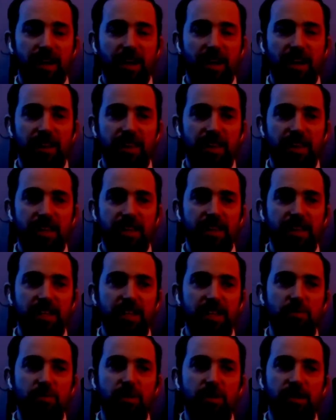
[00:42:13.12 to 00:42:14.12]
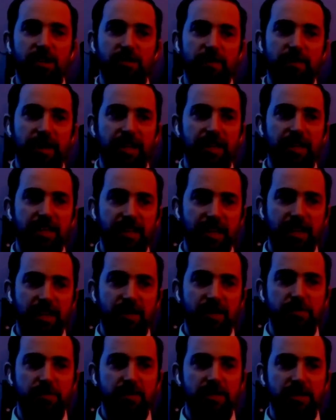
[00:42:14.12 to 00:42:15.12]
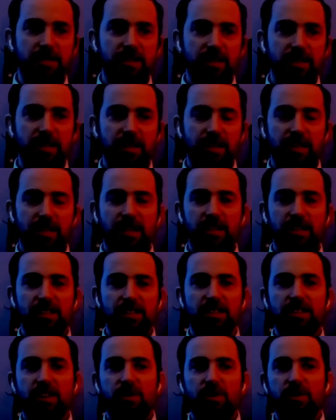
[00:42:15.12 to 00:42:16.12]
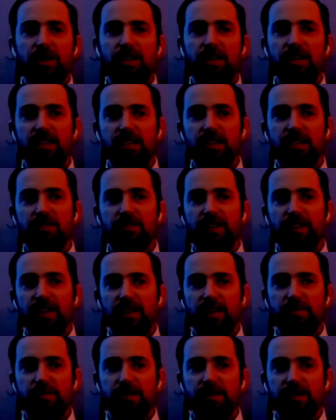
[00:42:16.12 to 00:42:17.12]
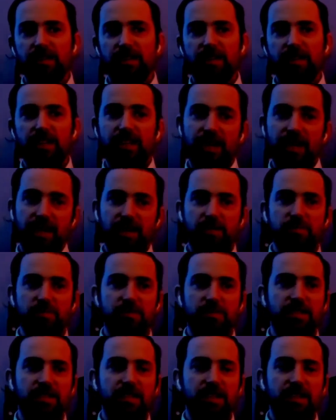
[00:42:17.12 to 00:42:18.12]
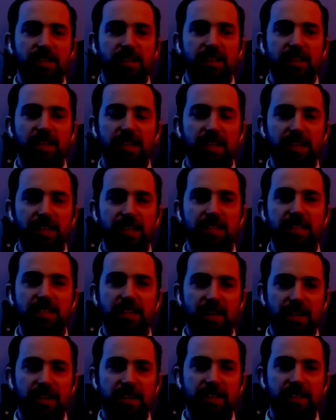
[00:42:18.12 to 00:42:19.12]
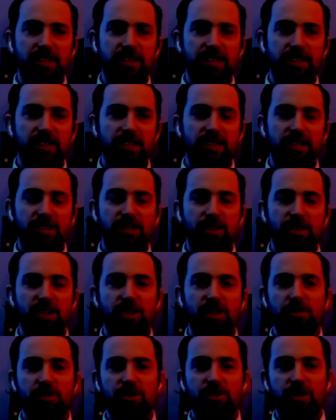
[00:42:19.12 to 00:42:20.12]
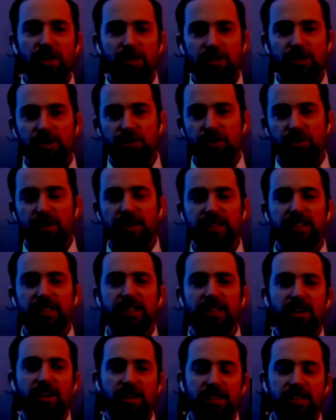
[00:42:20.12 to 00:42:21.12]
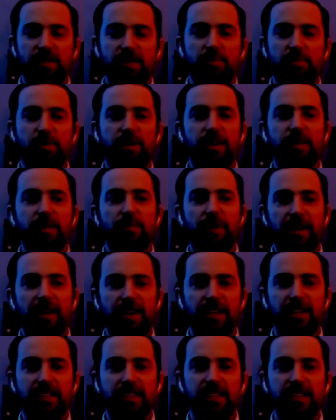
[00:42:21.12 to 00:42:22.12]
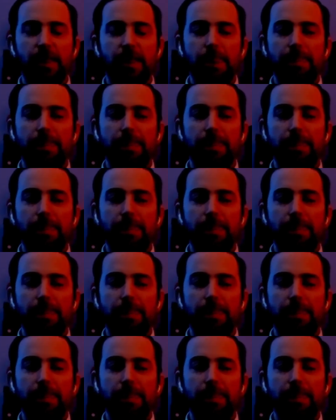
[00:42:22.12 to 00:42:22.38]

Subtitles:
I think that he wanted to make games. And so he developed games that he designed, did all the drawings and the concept work and the paintings.